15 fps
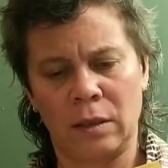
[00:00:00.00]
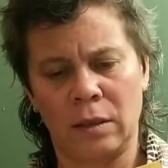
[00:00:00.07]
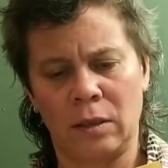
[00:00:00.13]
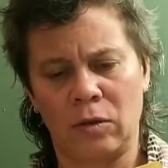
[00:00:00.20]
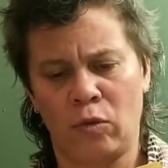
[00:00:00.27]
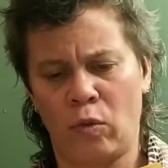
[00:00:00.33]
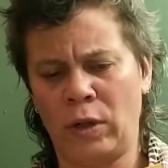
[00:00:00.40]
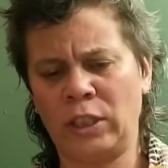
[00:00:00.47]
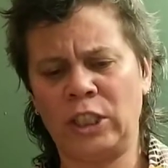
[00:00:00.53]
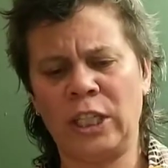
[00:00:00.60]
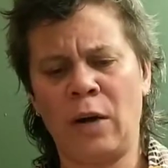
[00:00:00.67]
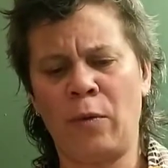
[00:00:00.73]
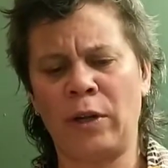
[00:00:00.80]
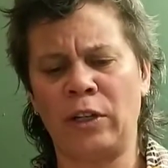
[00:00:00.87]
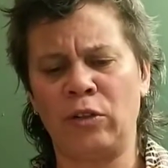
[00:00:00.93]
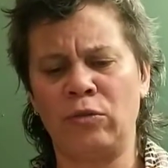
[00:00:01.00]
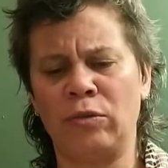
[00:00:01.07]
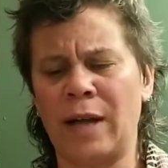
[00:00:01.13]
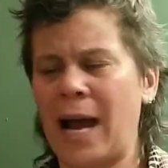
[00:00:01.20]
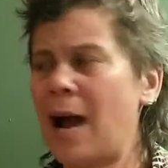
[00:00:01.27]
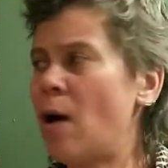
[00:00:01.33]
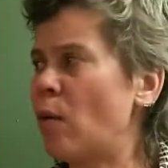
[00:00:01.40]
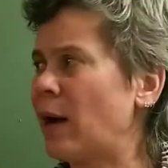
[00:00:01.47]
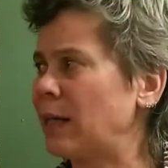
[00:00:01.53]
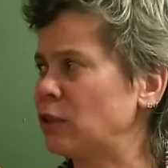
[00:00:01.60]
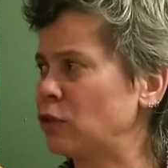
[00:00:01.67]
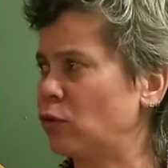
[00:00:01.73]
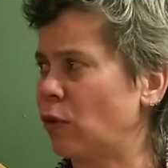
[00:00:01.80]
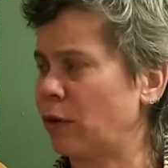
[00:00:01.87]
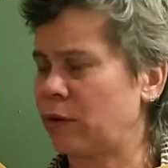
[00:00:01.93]
"What shall we do now?"
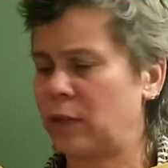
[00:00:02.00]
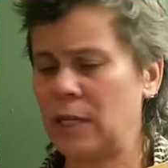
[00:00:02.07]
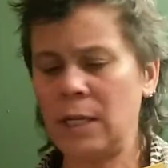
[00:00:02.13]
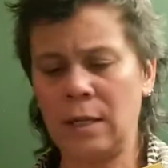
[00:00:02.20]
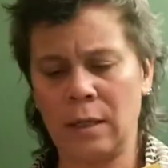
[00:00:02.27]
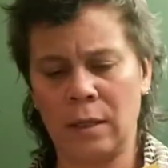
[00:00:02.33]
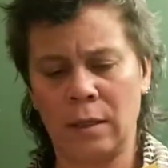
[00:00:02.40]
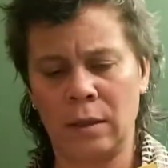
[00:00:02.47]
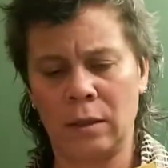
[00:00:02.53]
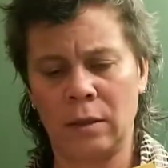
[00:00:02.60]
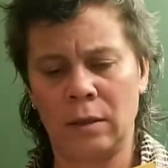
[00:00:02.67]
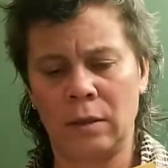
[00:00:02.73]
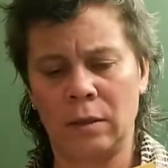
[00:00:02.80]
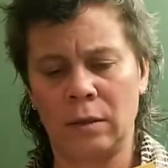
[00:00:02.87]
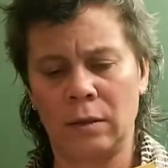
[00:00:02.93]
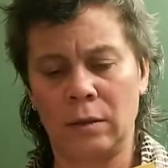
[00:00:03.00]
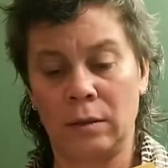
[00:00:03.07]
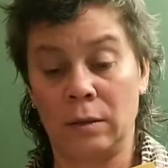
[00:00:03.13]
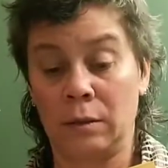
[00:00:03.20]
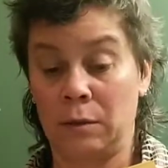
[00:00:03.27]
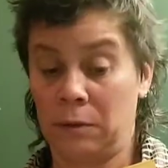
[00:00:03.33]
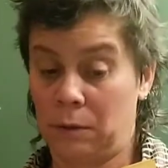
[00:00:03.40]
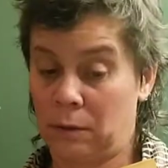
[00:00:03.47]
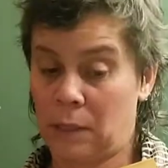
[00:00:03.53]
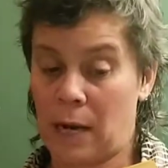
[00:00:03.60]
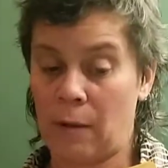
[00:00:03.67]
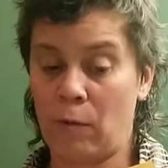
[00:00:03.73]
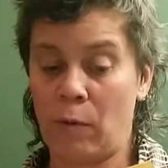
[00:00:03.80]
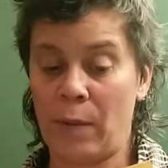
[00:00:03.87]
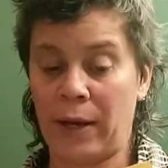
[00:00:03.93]
asked Dorothy. "I
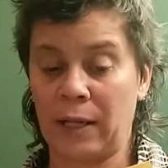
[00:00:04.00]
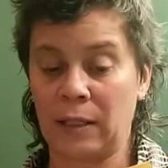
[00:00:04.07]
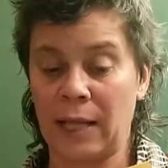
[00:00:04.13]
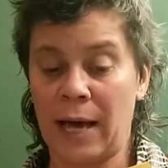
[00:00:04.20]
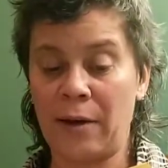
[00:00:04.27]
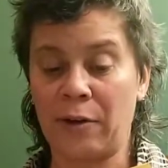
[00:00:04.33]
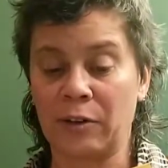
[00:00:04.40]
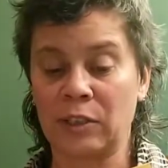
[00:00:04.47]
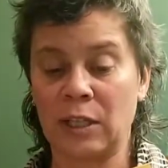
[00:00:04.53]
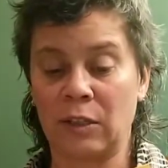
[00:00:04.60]
will make a ladder," said the